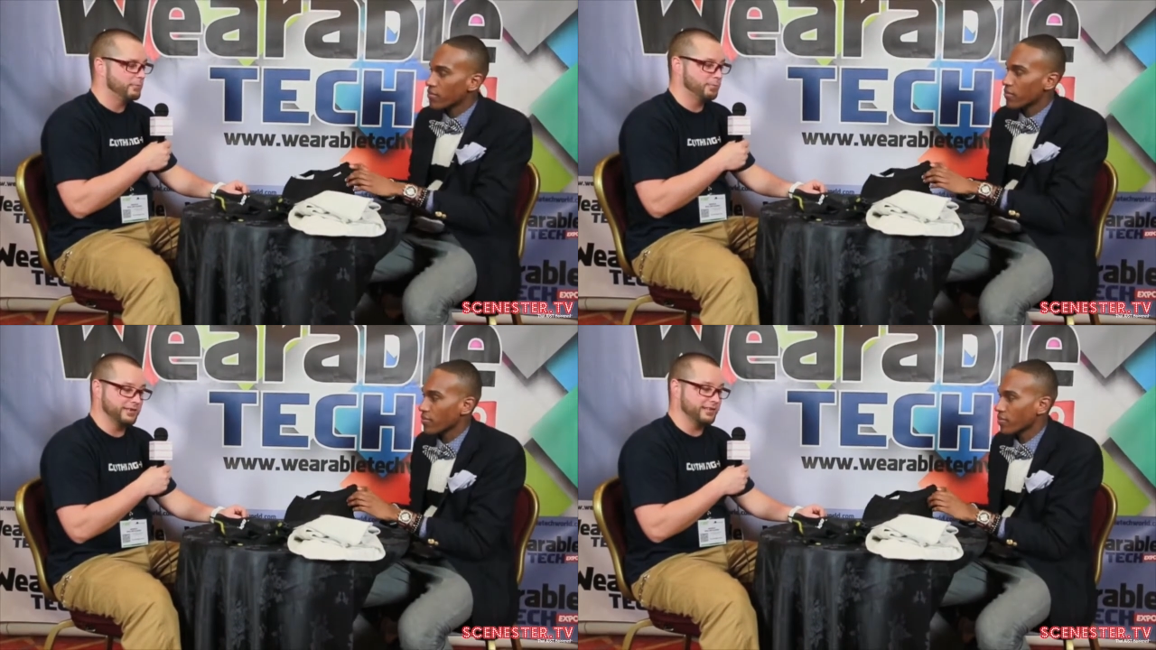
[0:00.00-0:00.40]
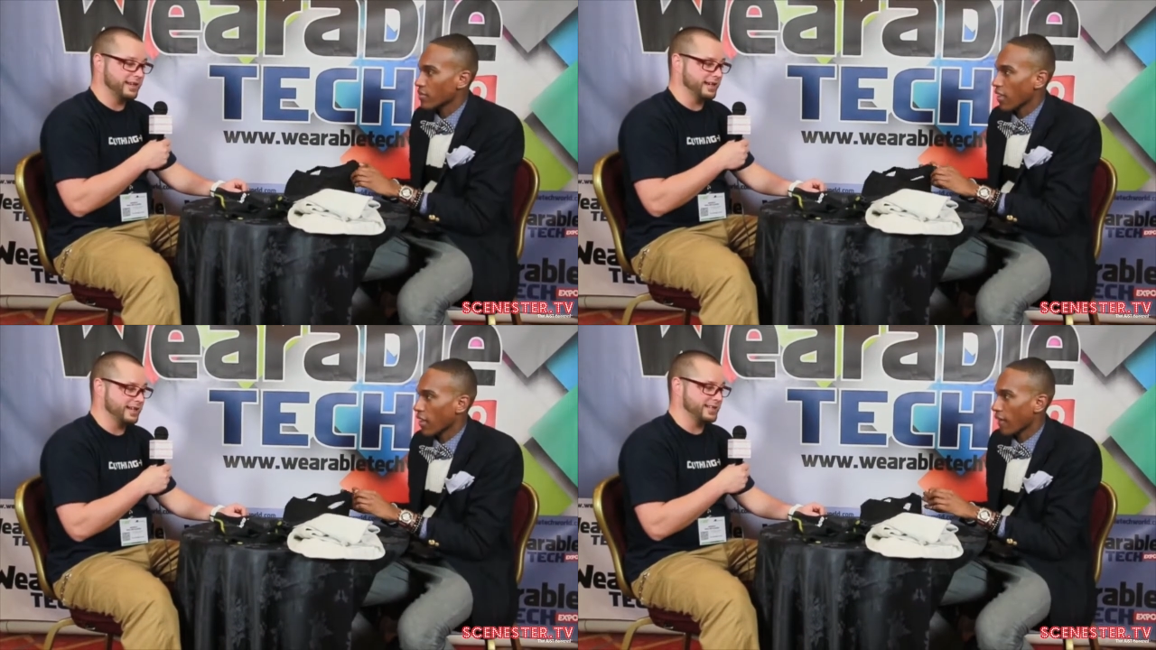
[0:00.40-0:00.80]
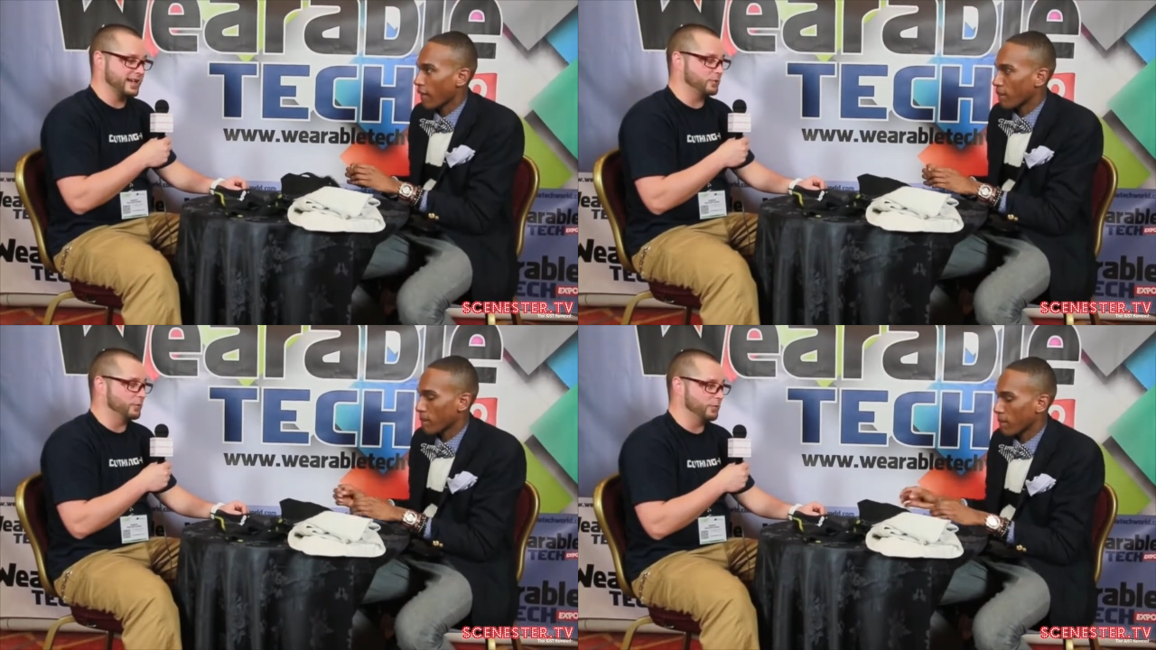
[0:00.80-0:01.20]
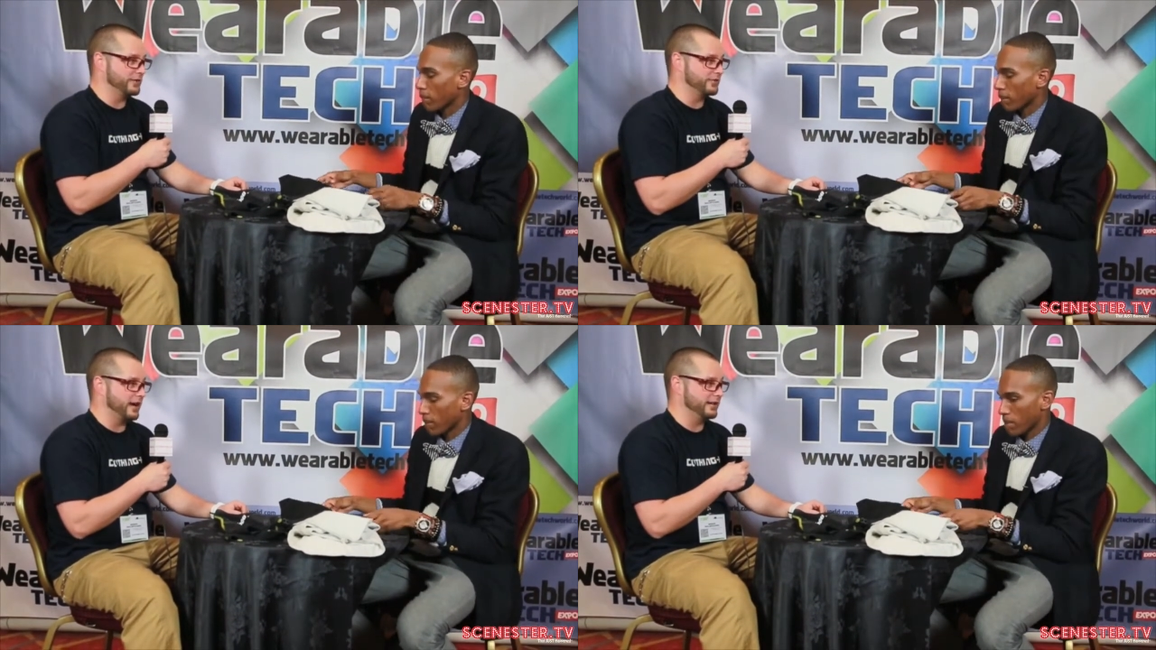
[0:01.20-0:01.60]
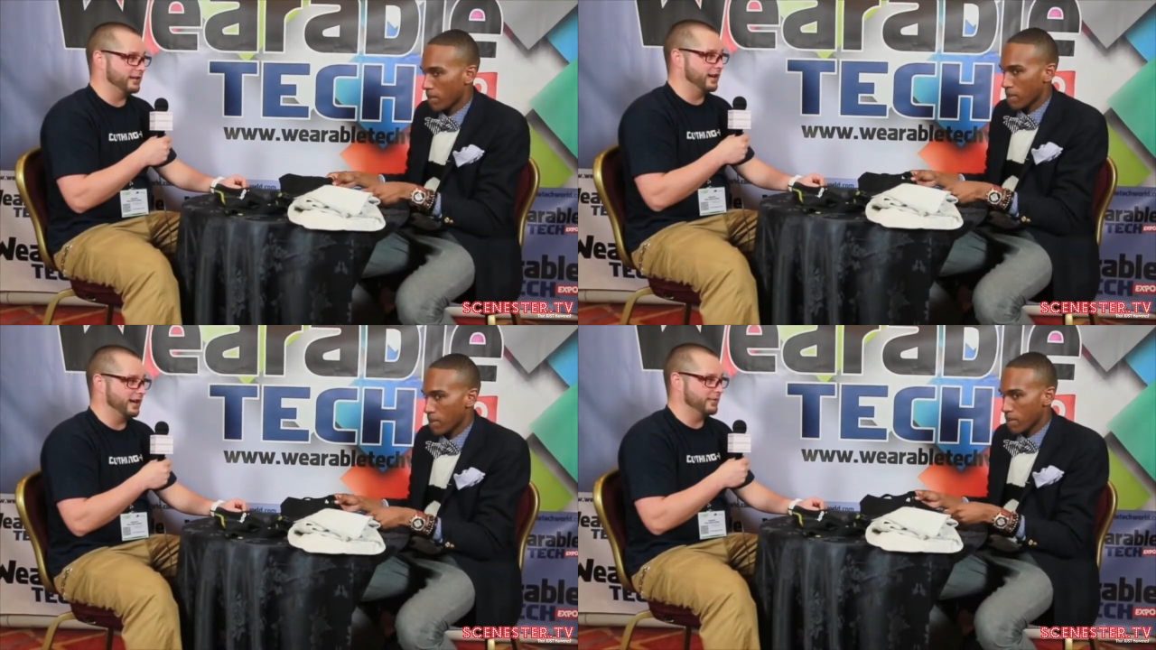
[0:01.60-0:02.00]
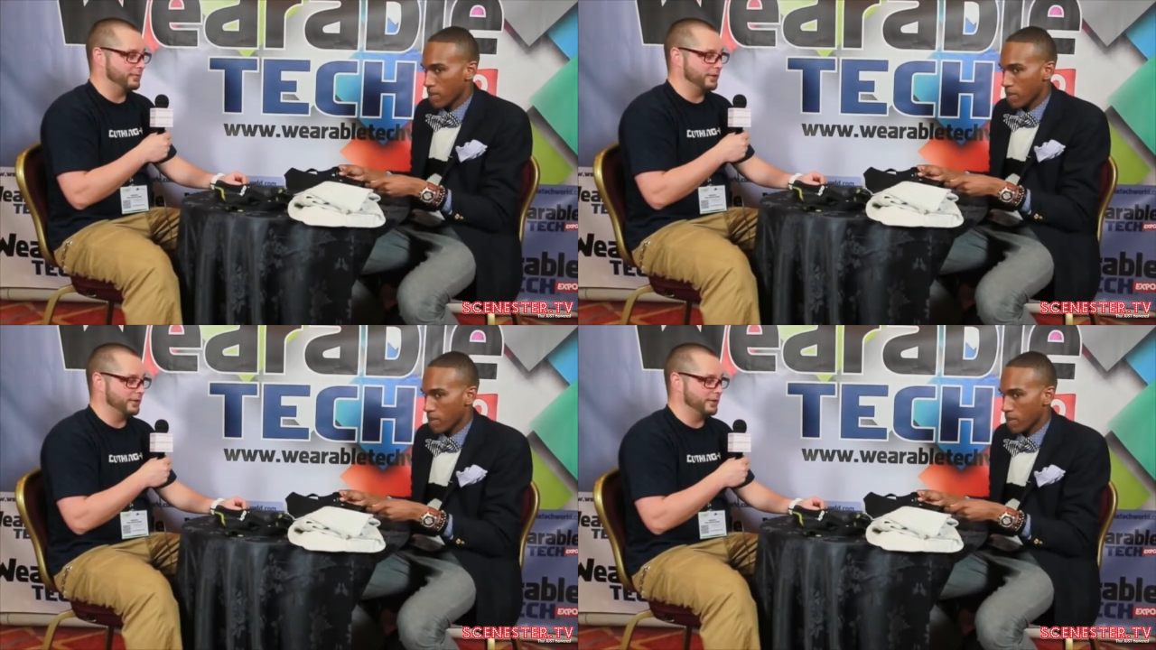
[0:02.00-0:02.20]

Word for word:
Speaker 1: but the thing is that we've got uh,